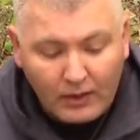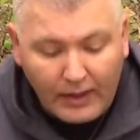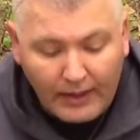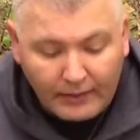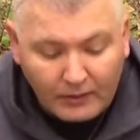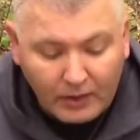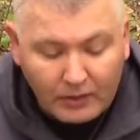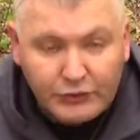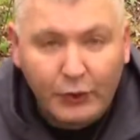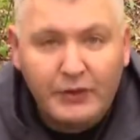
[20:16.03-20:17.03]
and
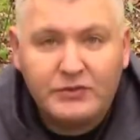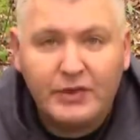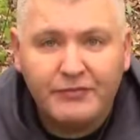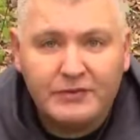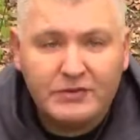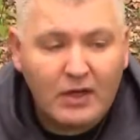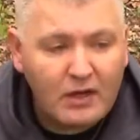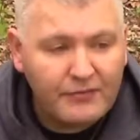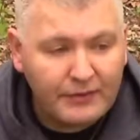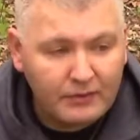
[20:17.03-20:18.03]
show you different
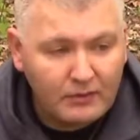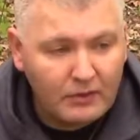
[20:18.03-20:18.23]
stuff, and